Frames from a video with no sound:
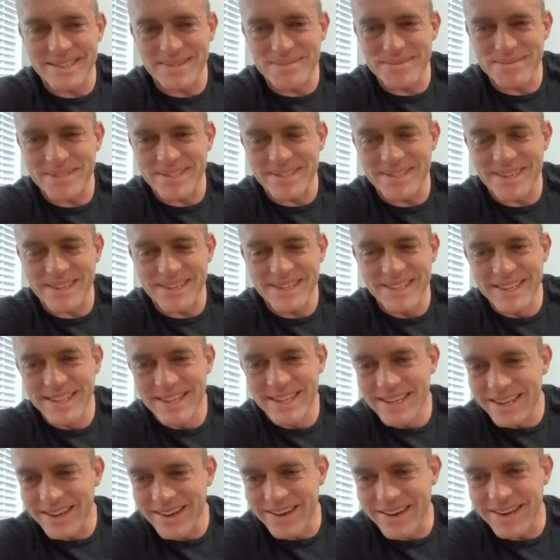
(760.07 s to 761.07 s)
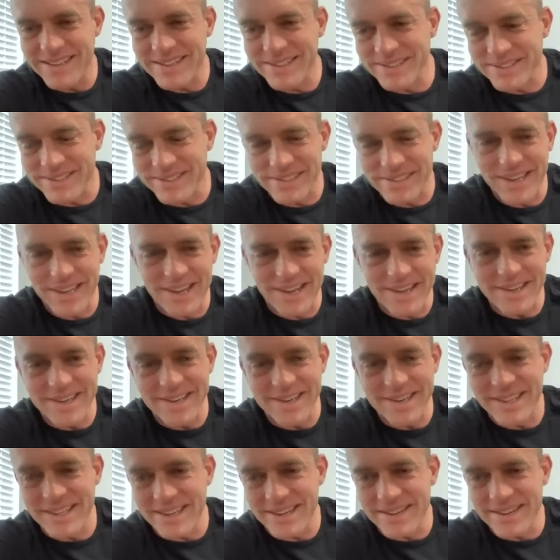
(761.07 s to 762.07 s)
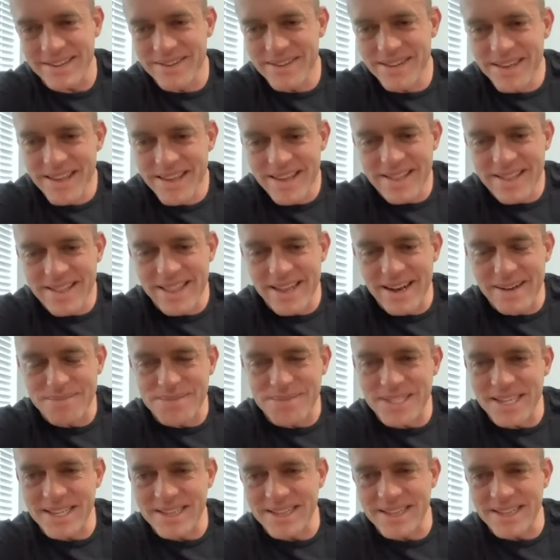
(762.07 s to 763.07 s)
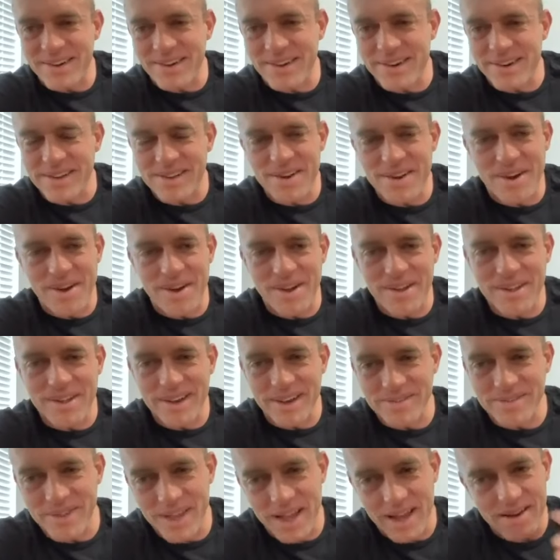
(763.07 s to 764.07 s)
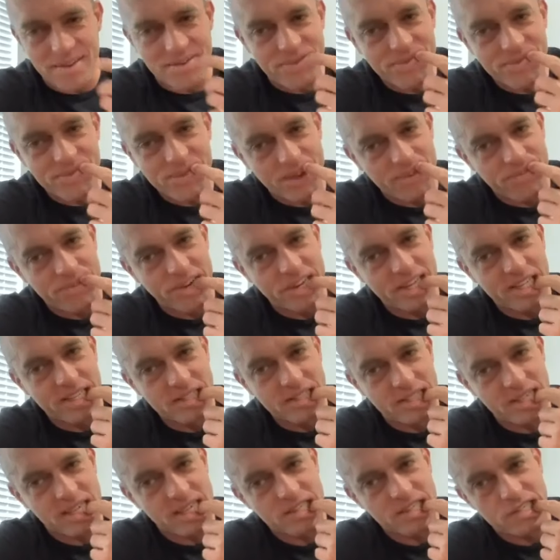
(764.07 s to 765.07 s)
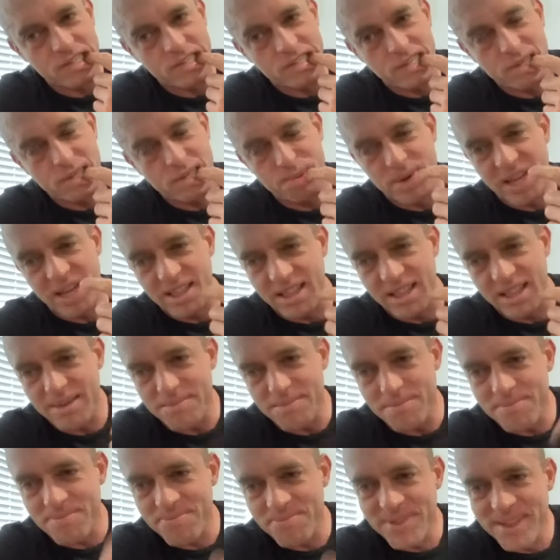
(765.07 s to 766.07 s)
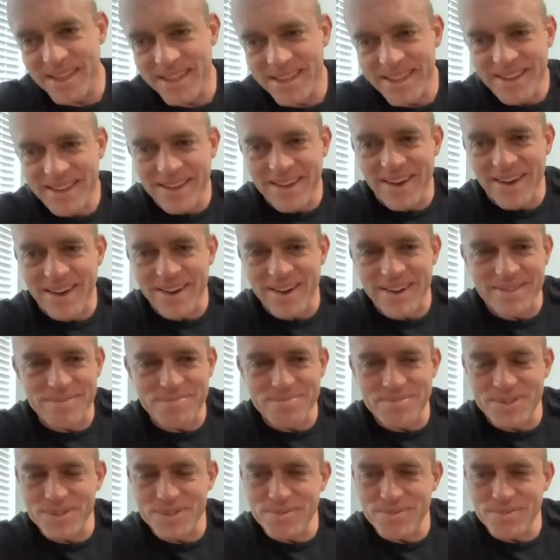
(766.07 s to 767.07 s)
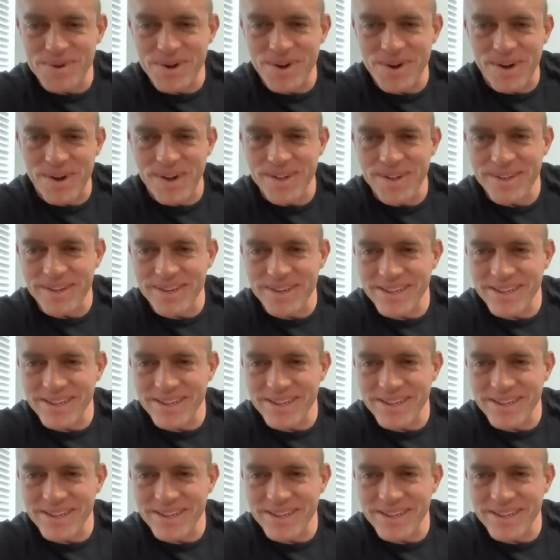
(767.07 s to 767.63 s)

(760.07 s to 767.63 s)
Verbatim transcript: And I'm just like, all right, those are gone. And then, then I'm sitting there on a call and I've got a, a freaking Zinzer in my lip on a Zoom call.